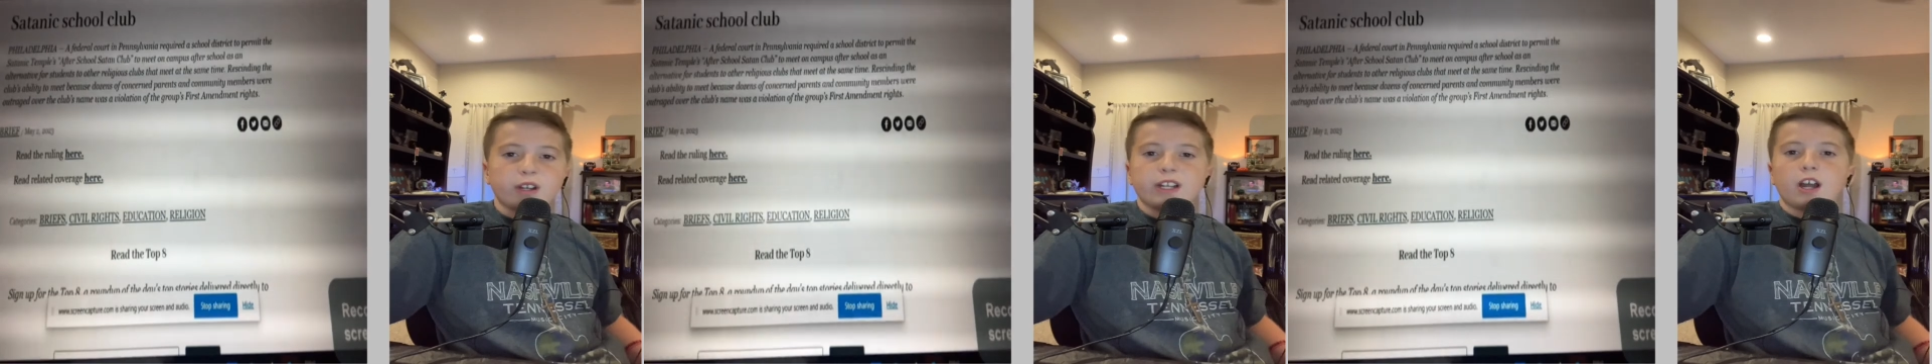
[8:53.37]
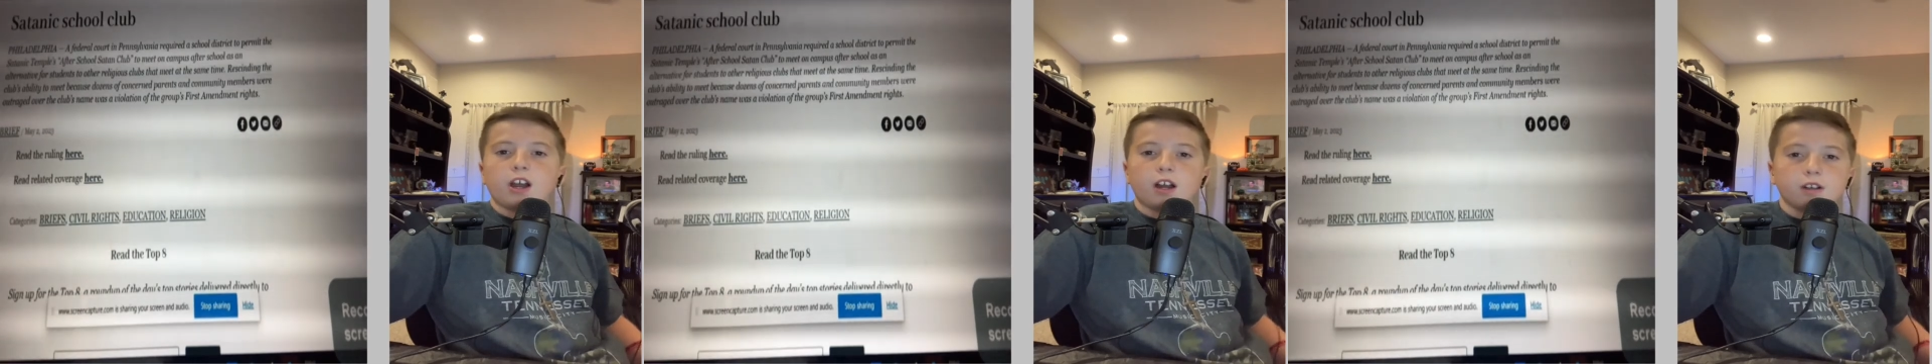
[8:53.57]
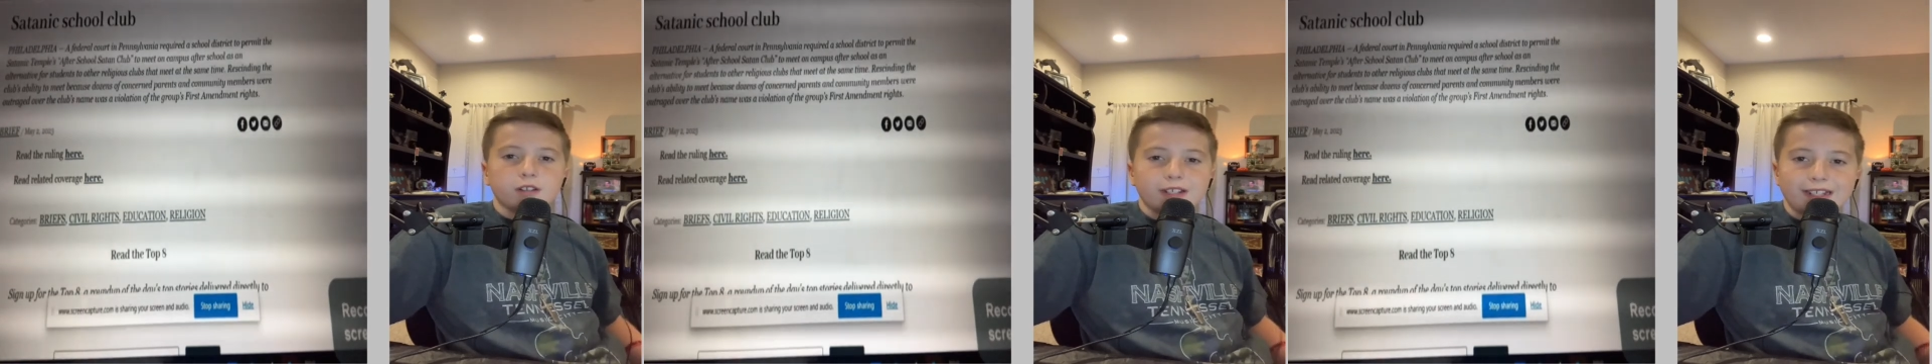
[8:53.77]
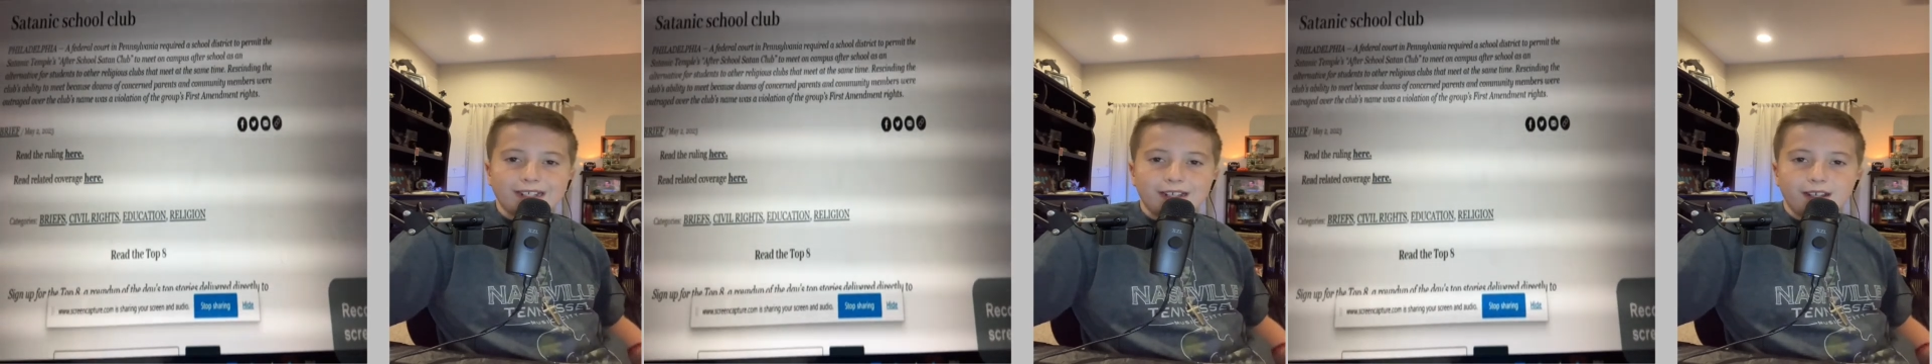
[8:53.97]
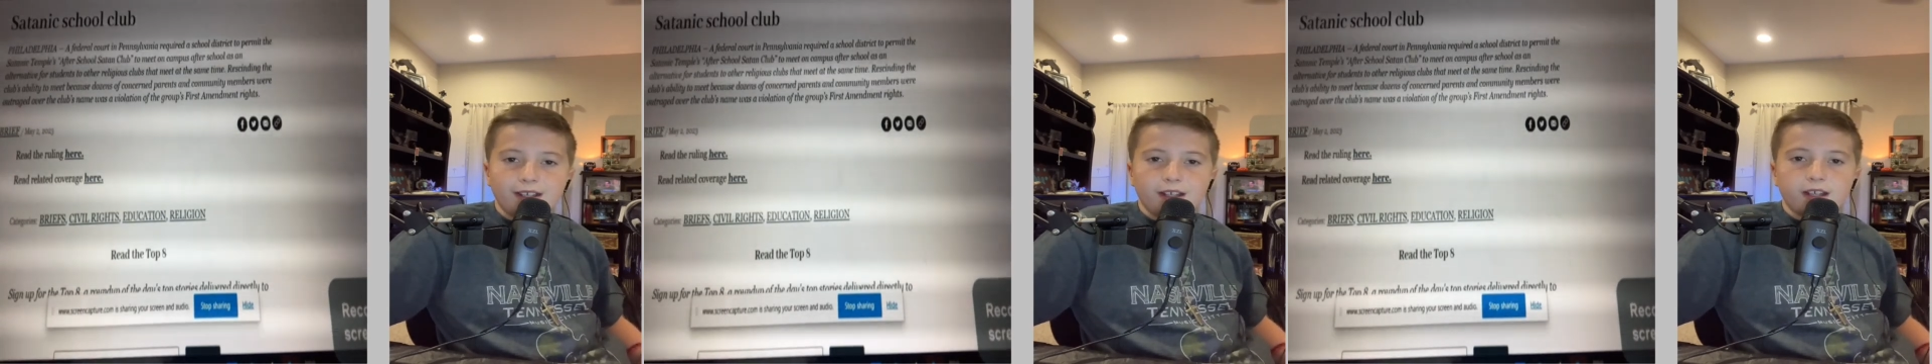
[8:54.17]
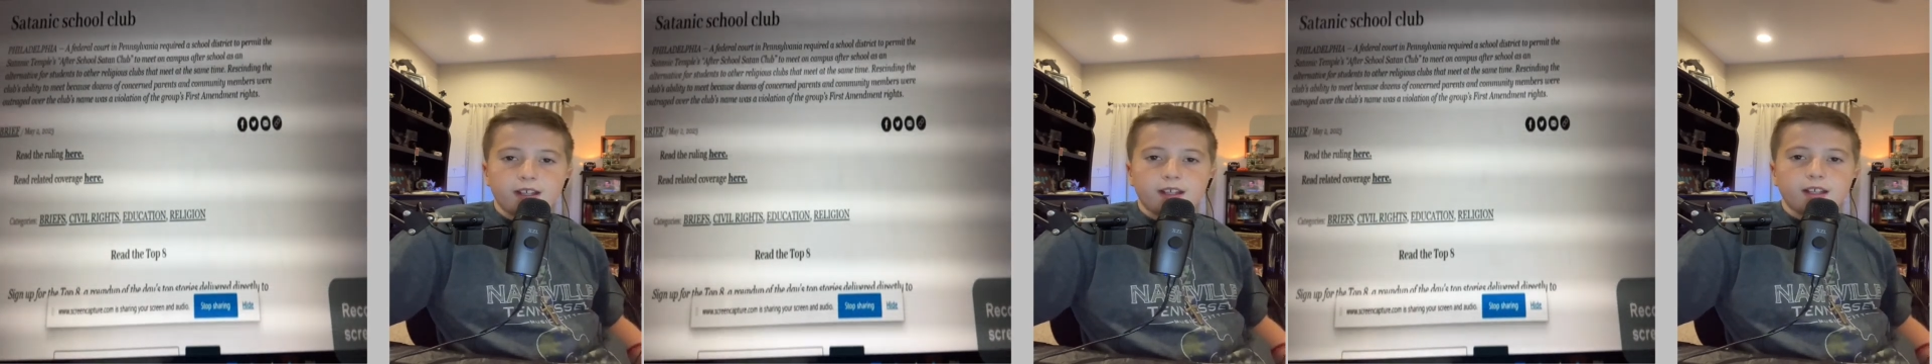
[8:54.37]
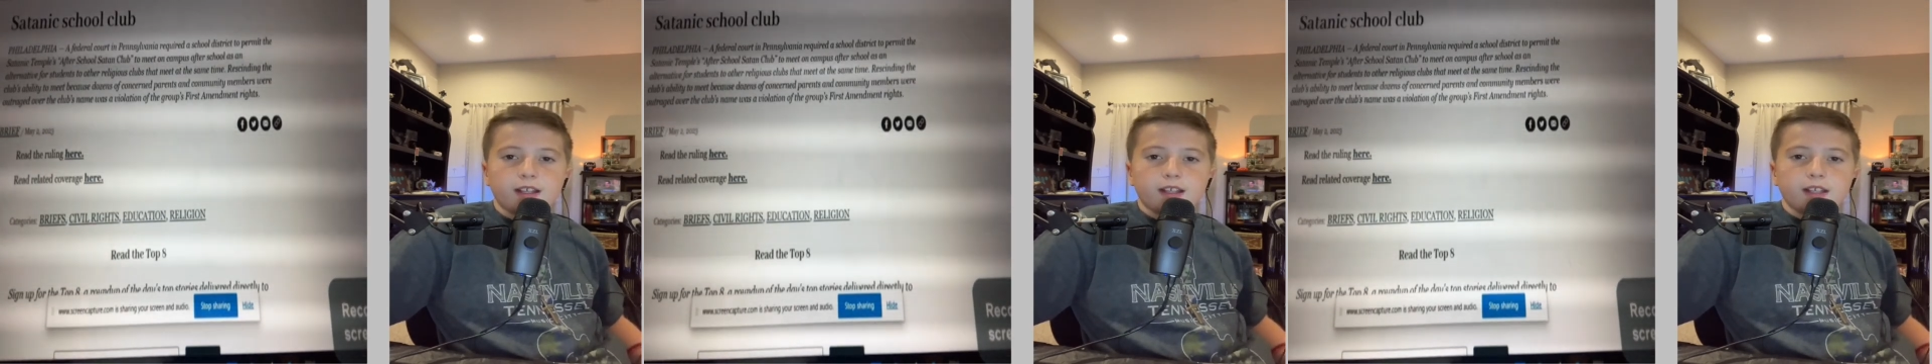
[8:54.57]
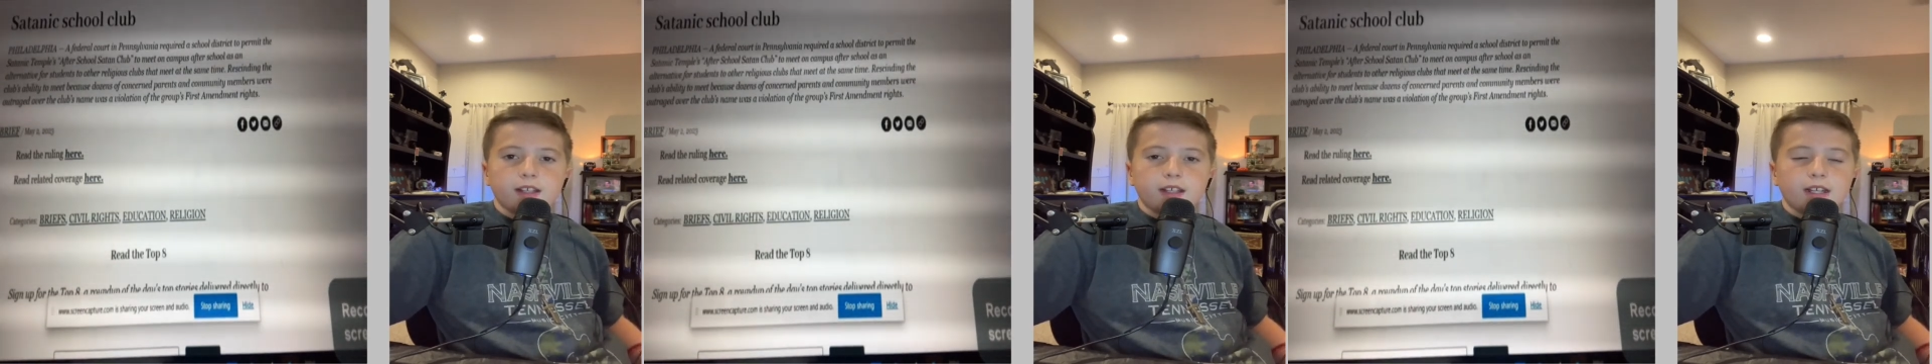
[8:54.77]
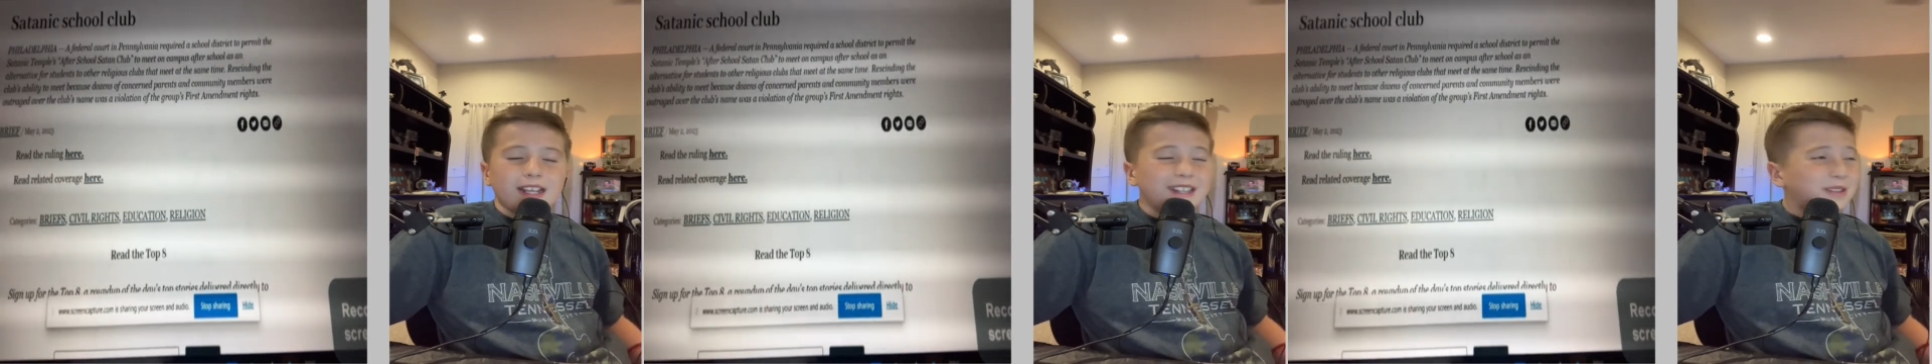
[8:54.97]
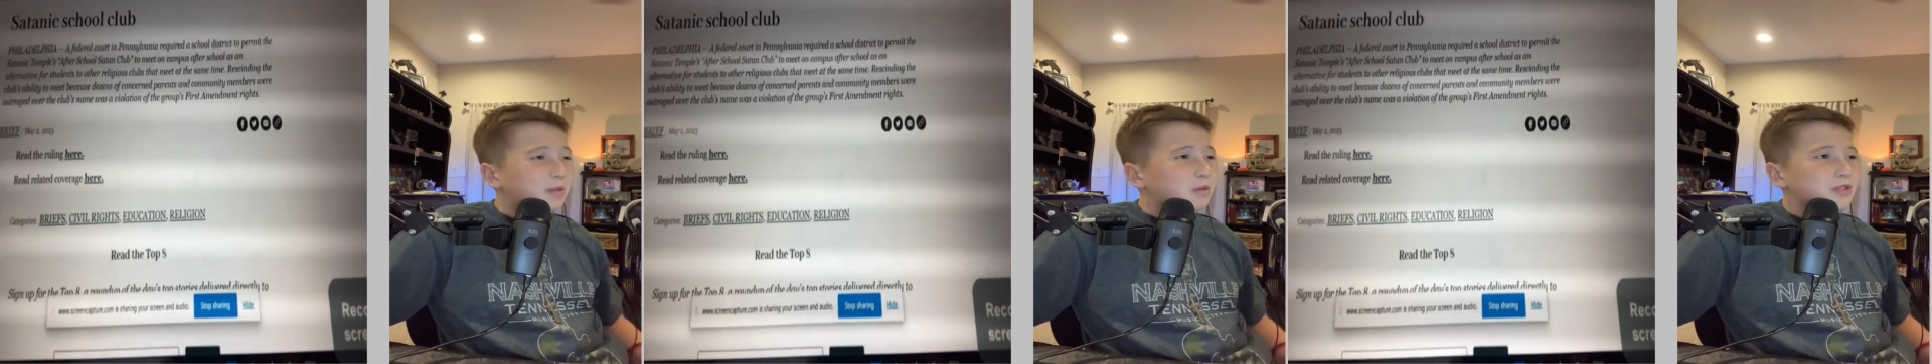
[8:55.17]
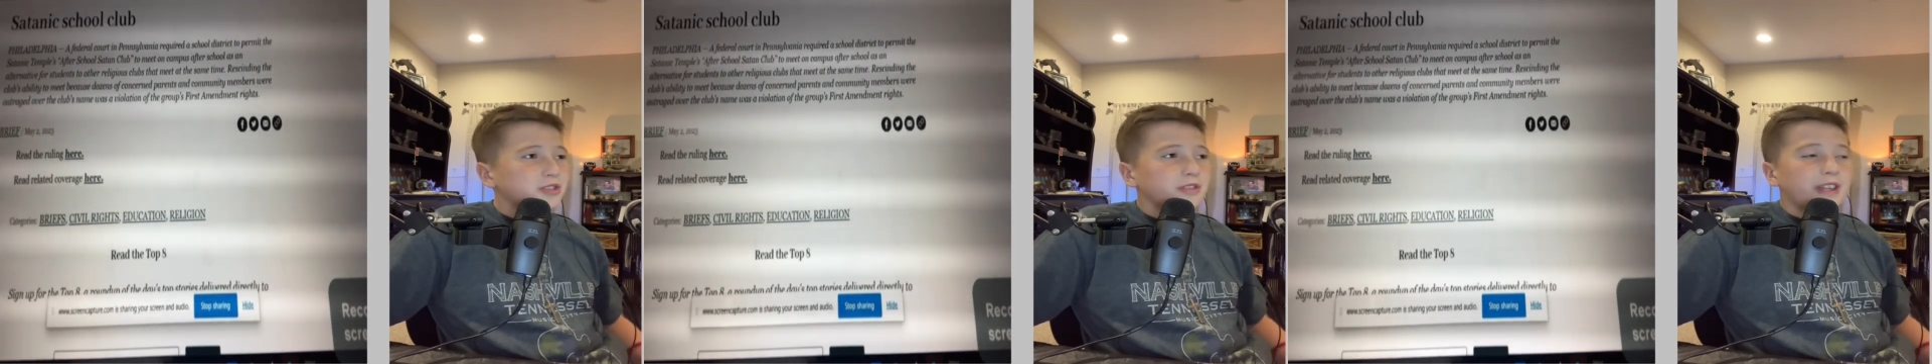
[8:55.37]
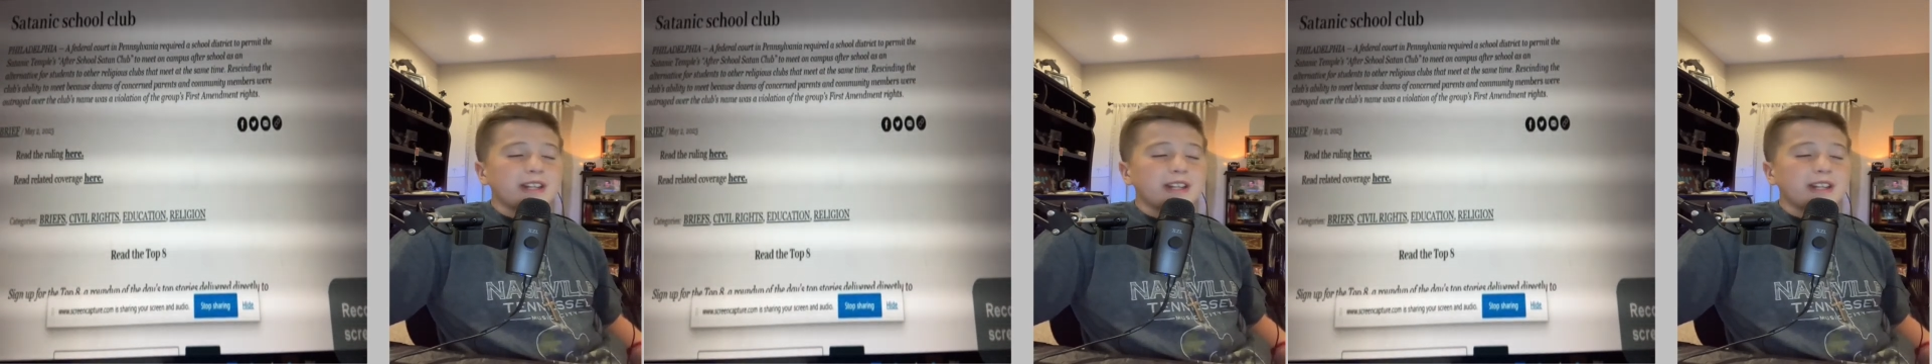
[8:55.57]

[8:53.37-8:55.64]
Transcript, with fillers: eternity in torture.